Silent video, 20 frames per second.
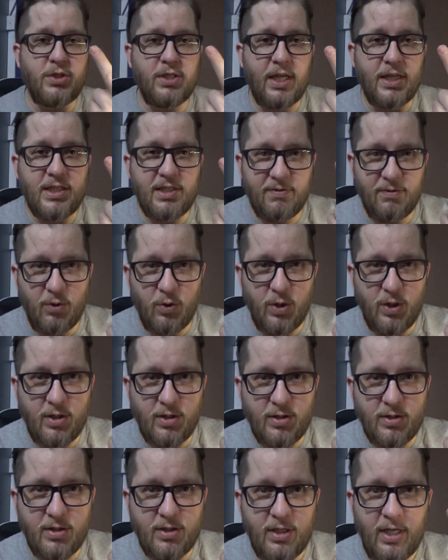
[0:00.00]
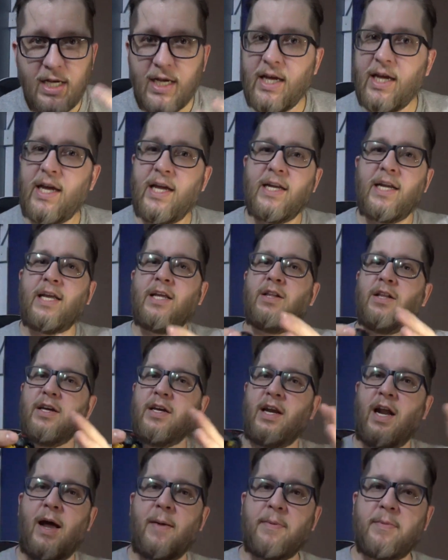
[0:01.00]
sets of grills. Now you look
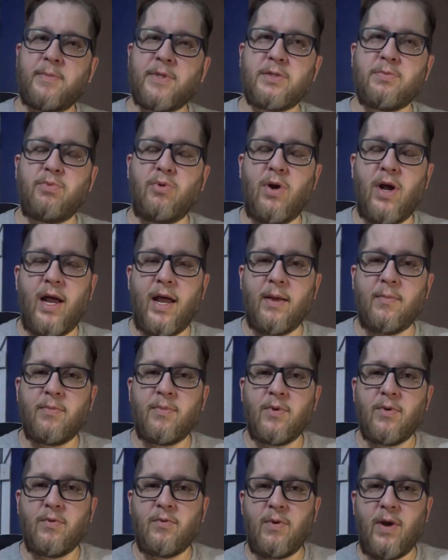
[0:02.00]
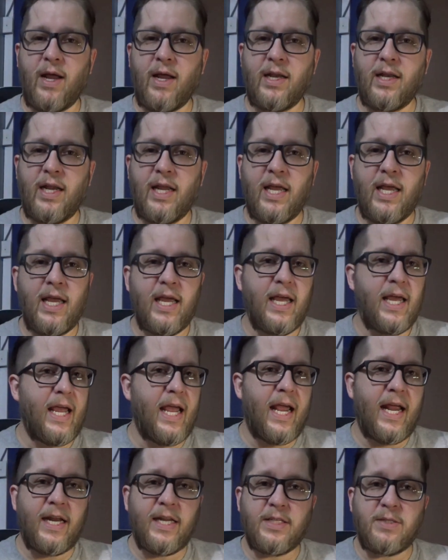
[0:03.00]
at Optimus Prime, right,
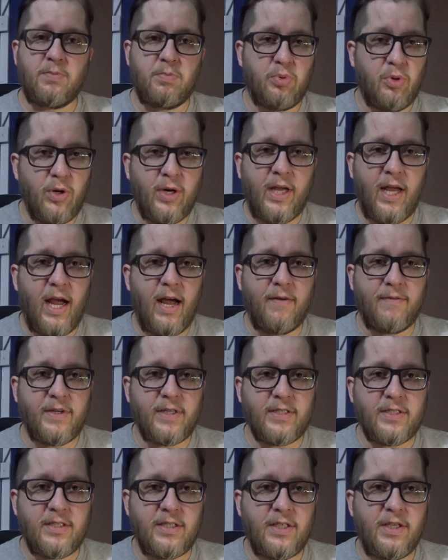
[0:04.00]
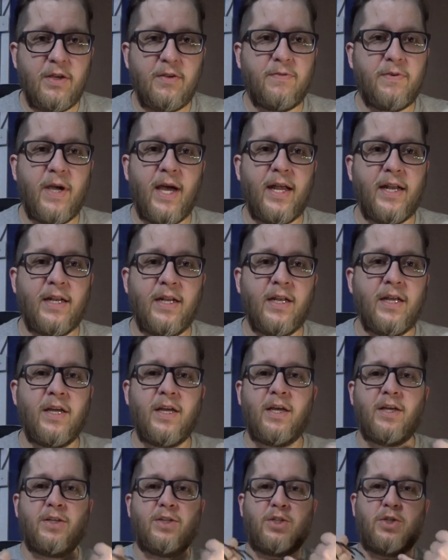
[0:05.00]
and it's pretty obvious. You've got
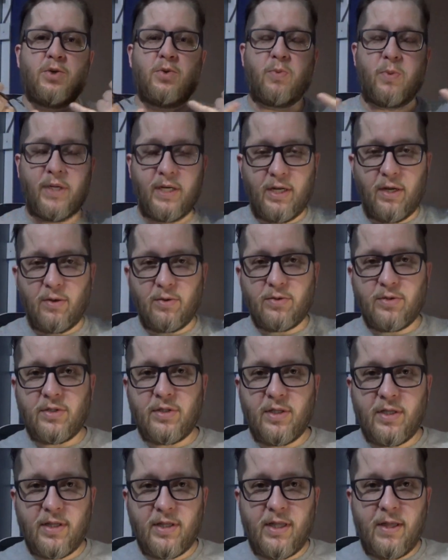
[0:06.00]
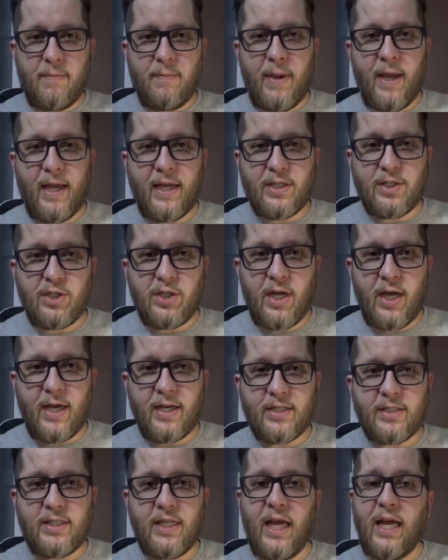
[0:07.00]
two windows that make a
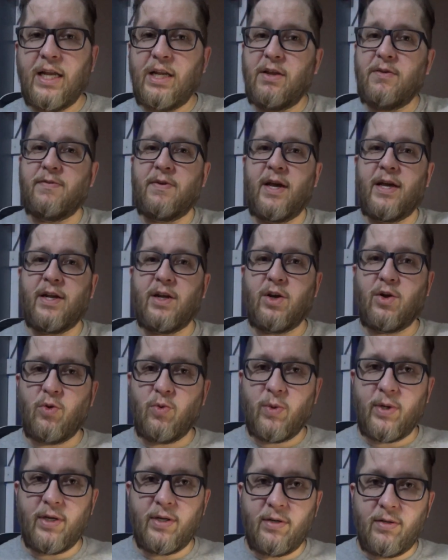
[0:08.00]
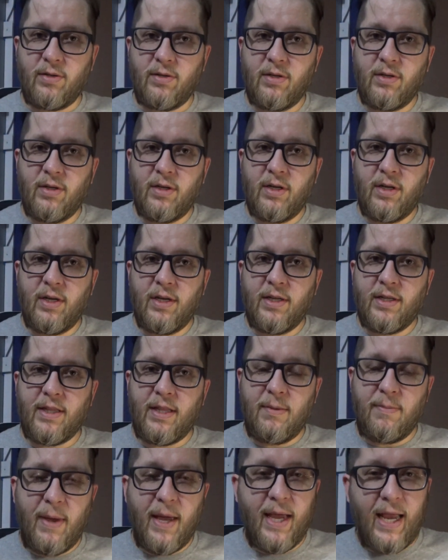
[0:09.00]
chest, and you've got a grill
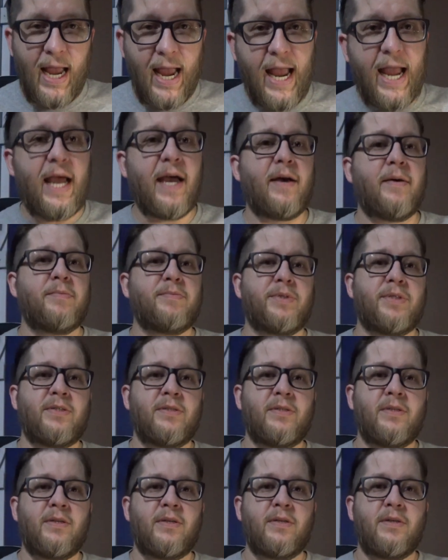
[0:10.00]
that make abs,